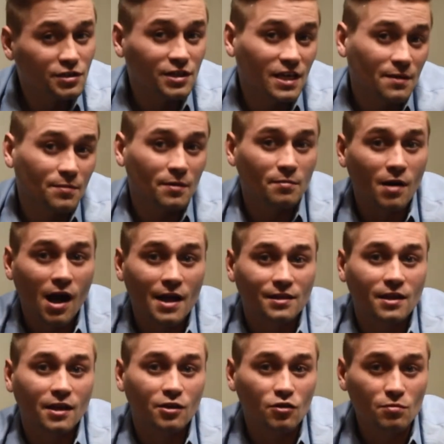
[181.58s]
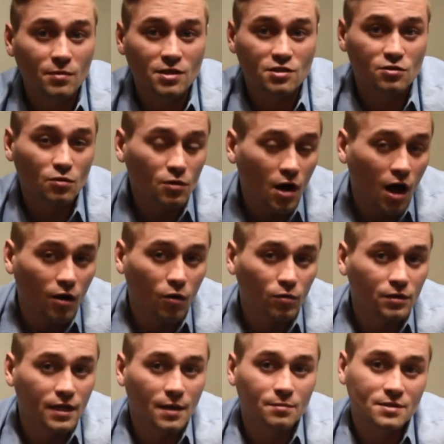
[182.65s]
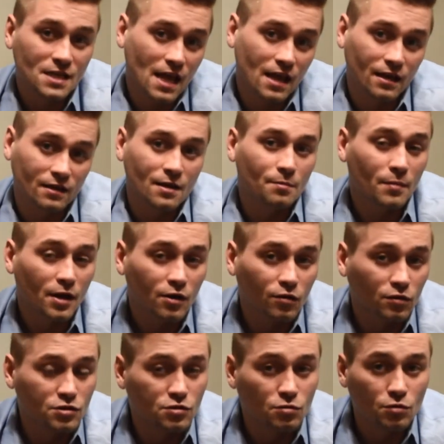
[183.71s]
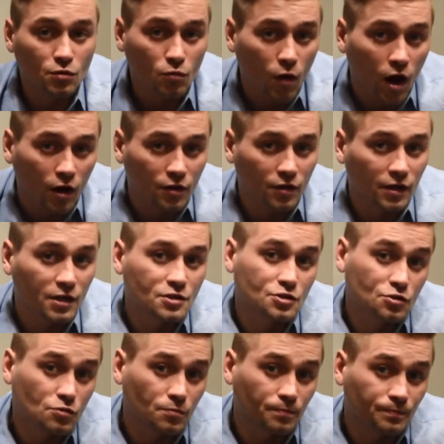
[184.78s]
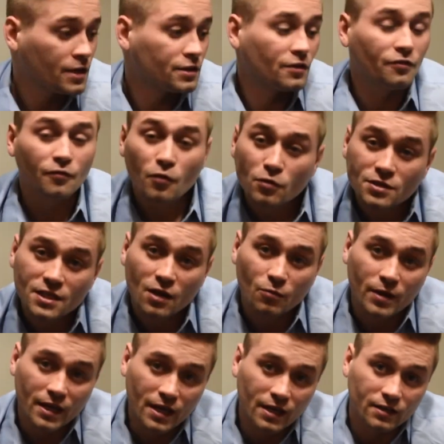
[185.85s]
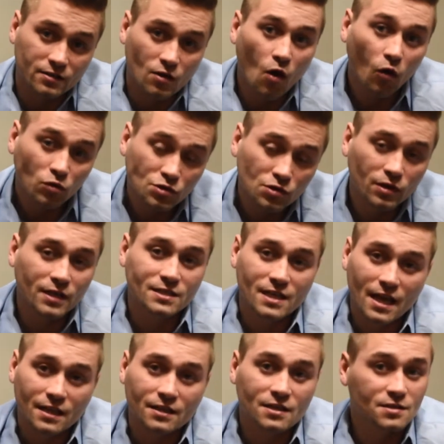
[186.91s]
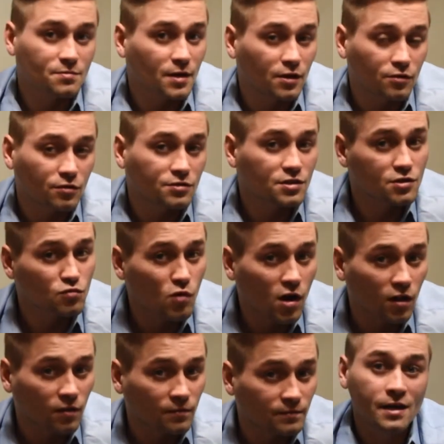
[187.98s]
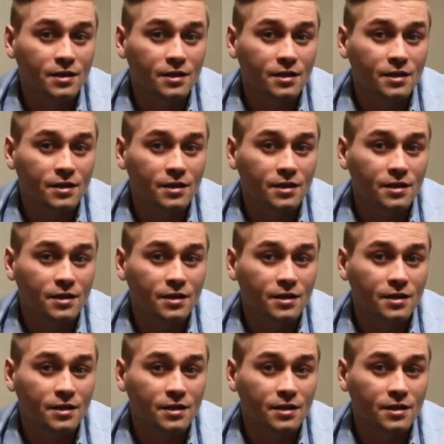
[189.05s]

to keep in mind that humans do not only obtain minerals through the water they consume. The foods that we eat also contain these minerals as well.